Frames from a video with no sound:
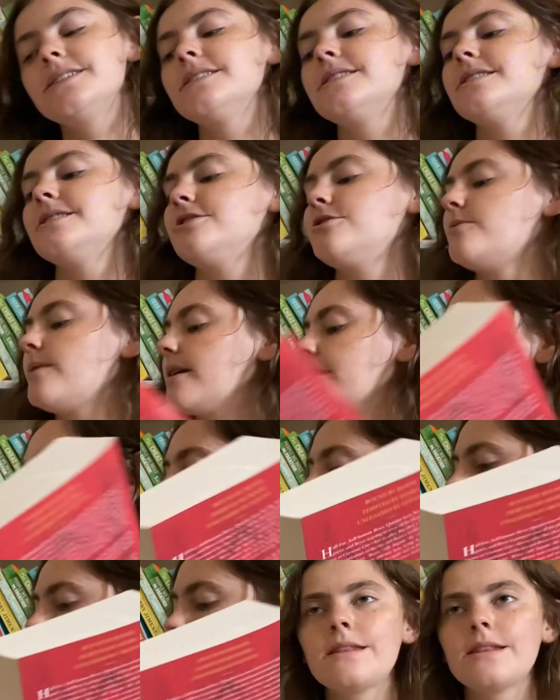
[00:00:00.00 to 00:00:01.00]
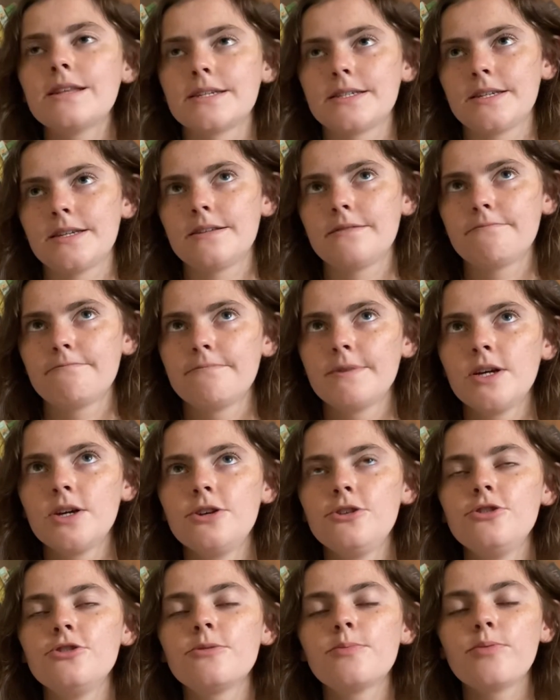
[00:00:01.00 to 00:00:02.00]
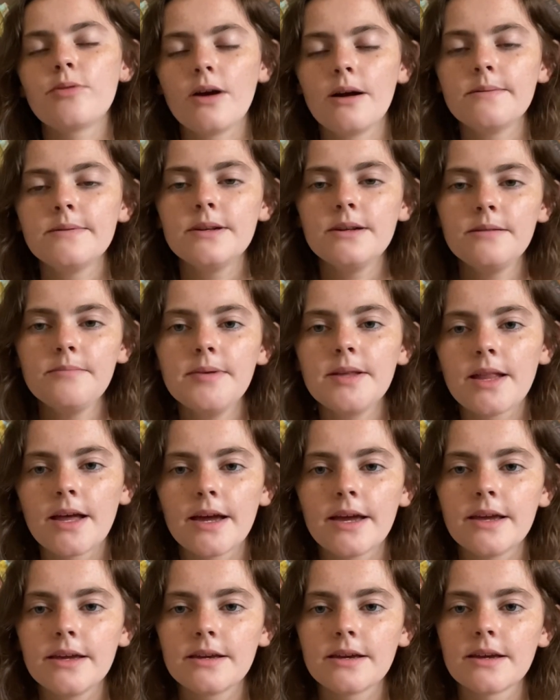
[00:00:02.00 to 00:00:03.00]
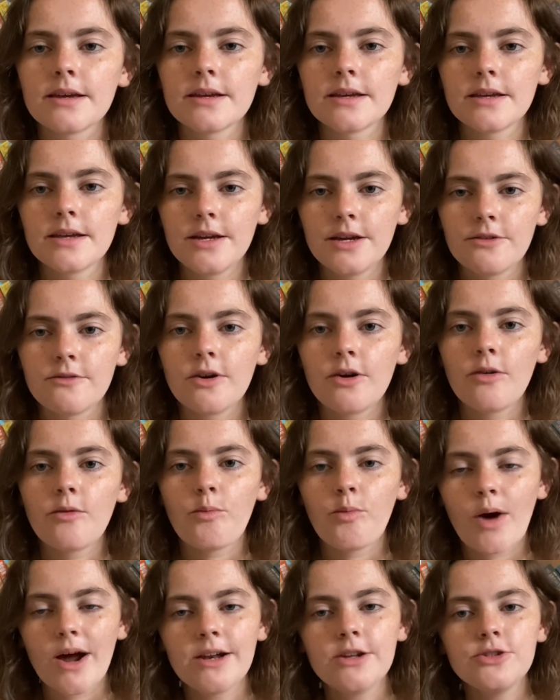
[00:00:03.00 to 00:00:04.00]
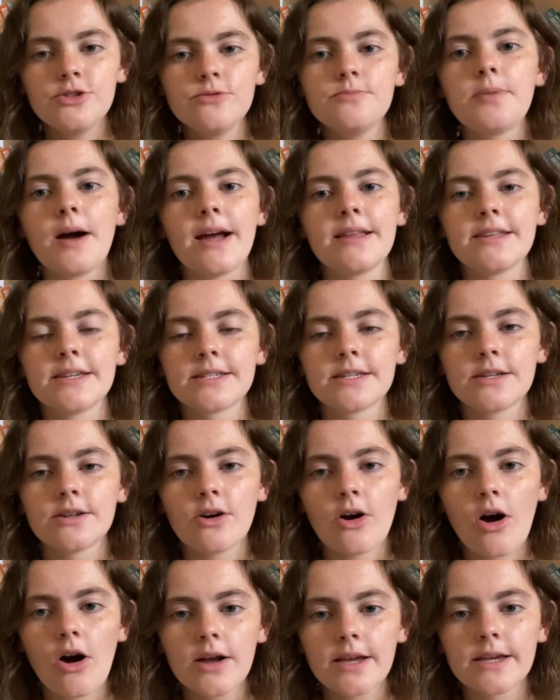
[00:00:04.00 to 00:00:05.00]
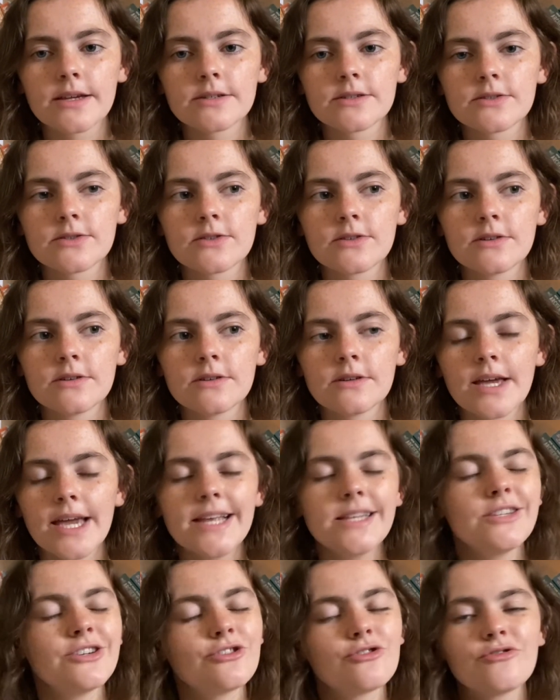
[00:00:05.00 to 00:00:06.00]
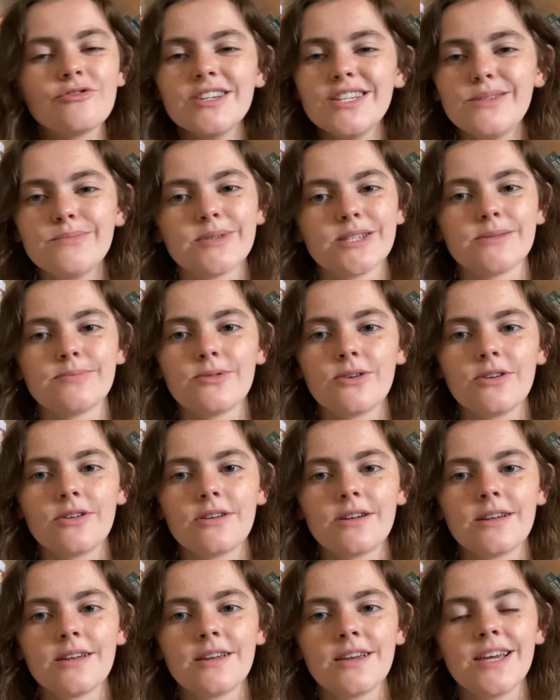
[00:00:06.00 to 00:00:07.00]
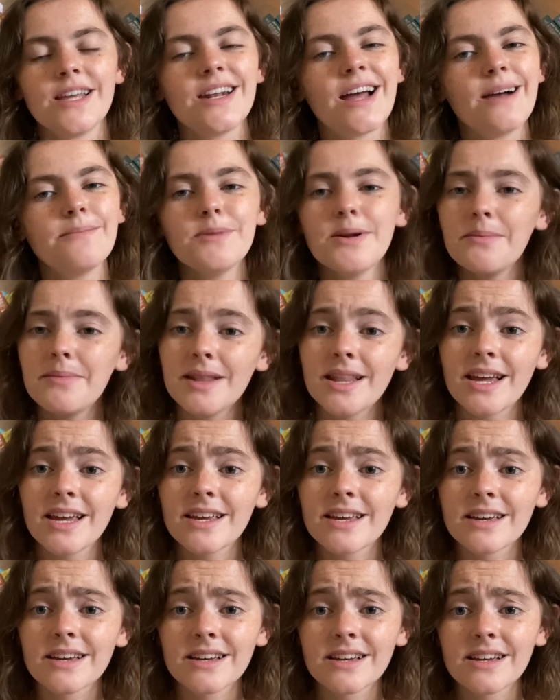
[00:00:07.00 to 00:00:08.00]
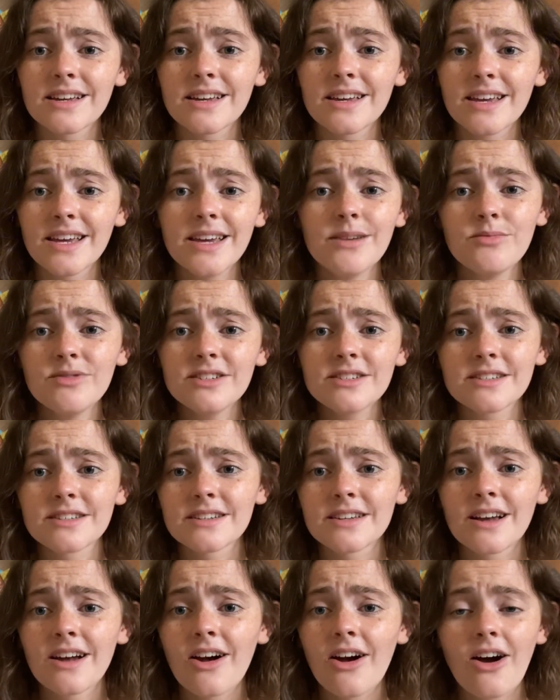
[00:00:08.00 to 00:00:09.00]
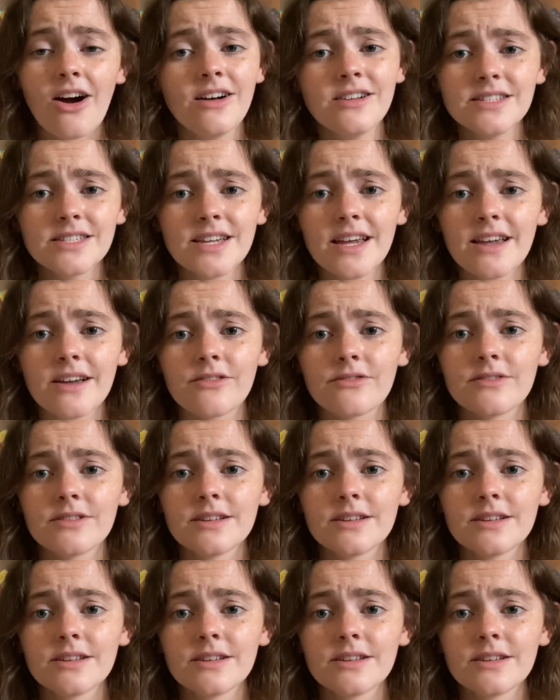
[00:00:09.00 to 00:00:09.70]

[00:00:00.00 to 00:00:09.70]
You're welcome. Listen, you're probably gonna be like, Keira, why did you buy this in August? It's a Christmas book. And I'm gonna be like, it was on sale.